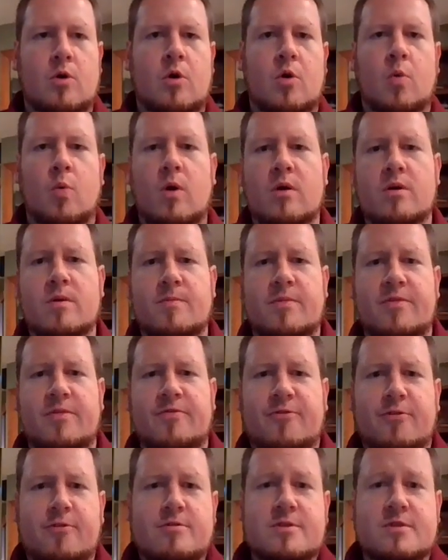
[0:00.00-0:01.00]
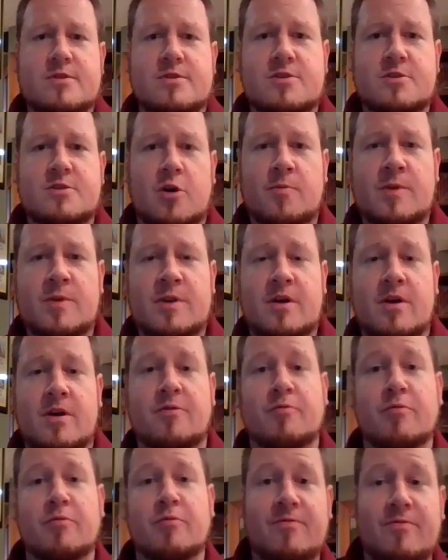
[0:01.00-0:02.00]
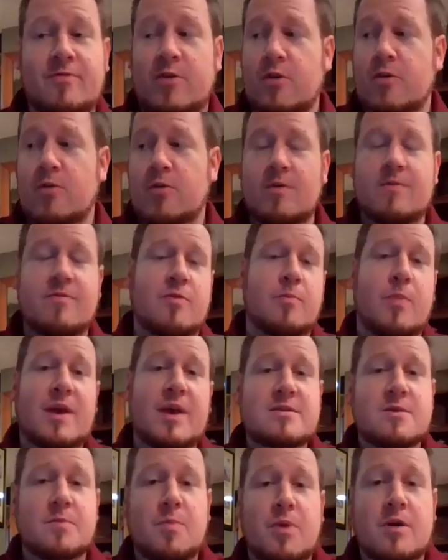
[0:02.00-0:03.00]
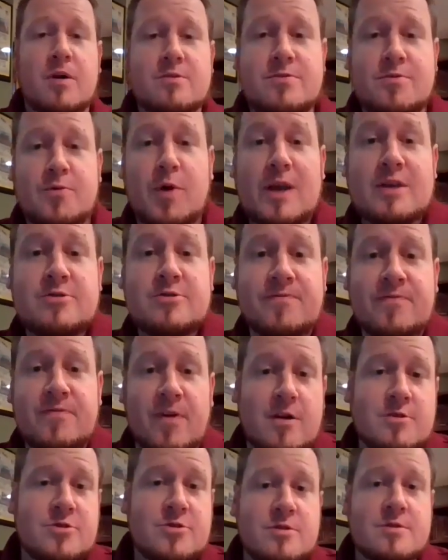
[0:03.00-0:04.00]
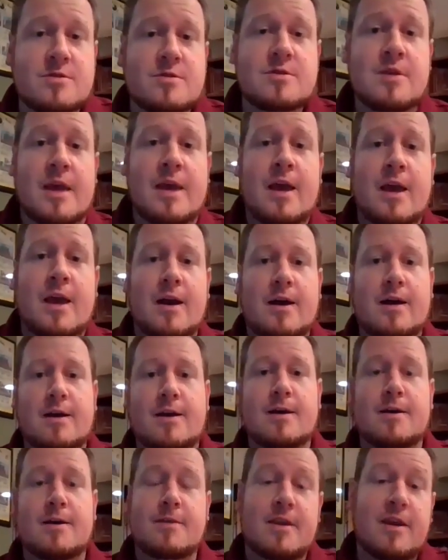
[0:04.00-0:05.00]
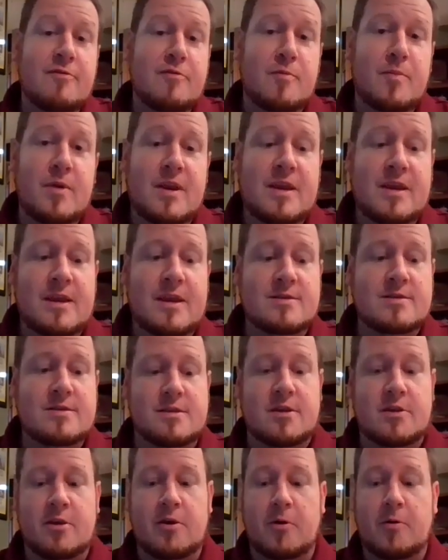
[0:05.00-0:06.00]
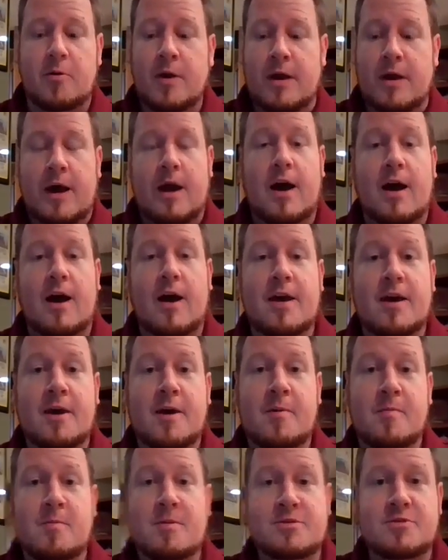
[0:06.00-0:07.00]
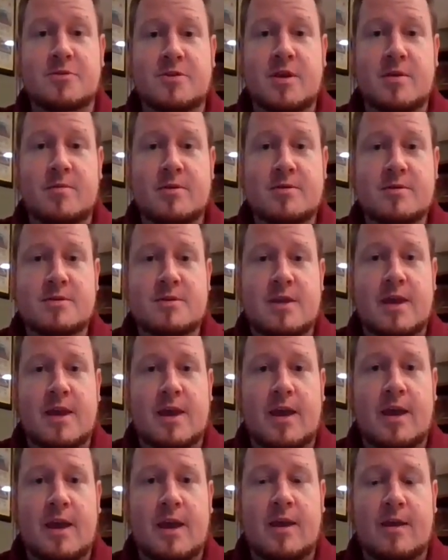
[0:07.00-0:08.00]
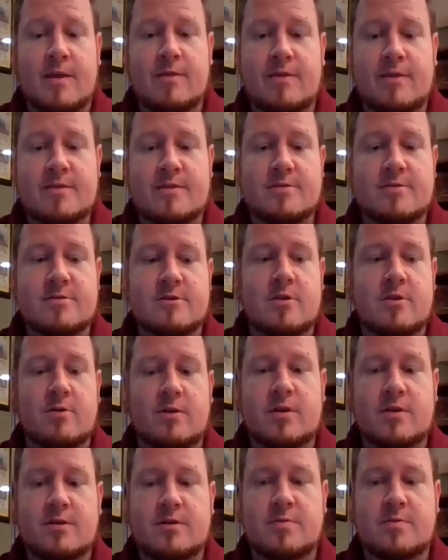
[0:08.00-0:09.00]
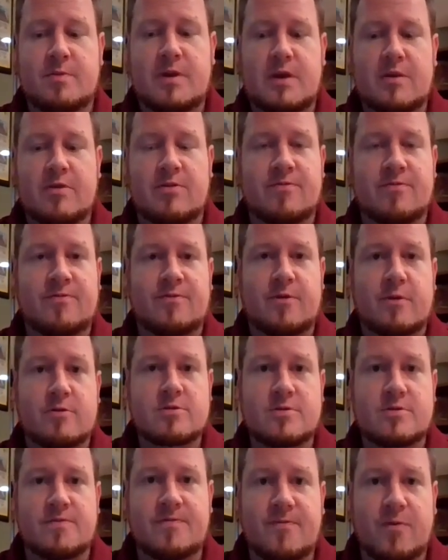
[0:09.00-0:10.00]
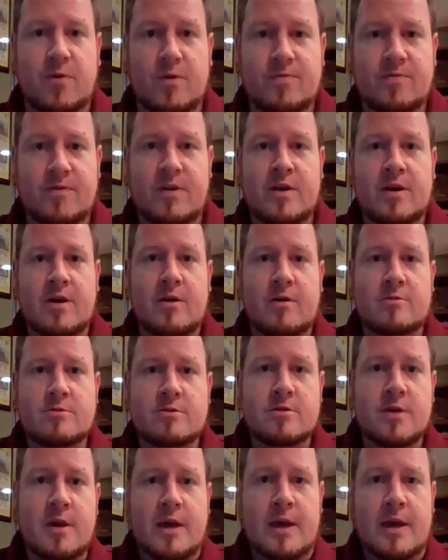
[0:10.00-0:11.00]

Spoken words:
Welcome to the first installment of a review of the basic punctuation functions that everybody needs to know. I am Mr. Tibbens, and this is going to be the first of 4 videos